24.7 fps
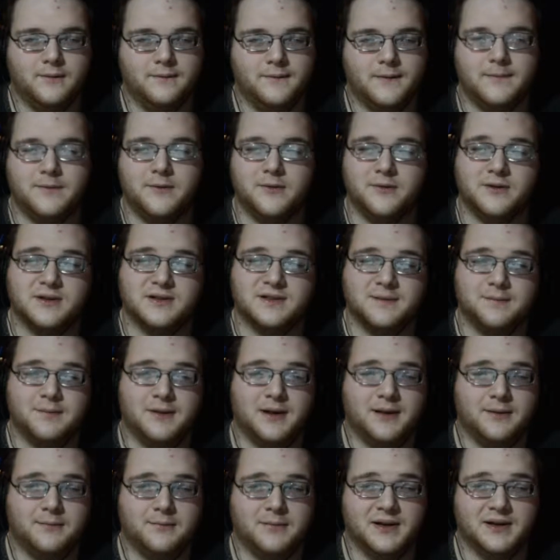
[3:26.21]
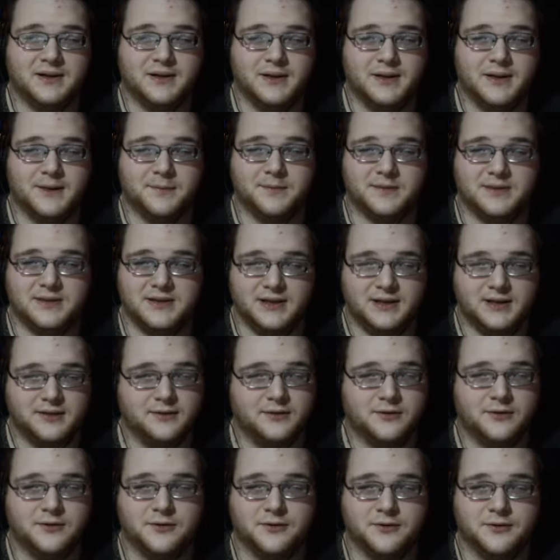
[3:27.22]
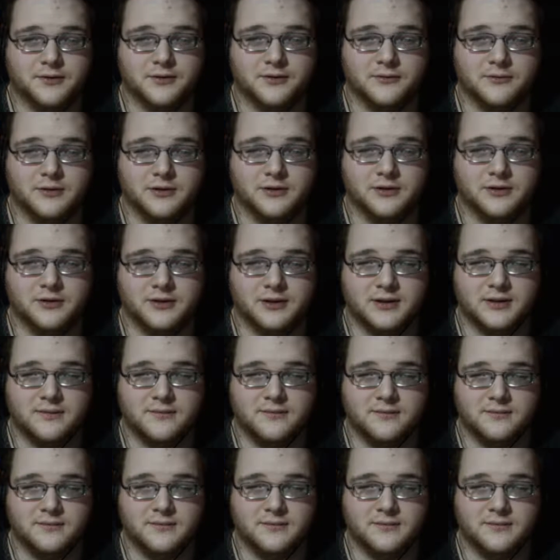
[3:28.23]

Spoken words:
February is a bad month in that particular corner of the world.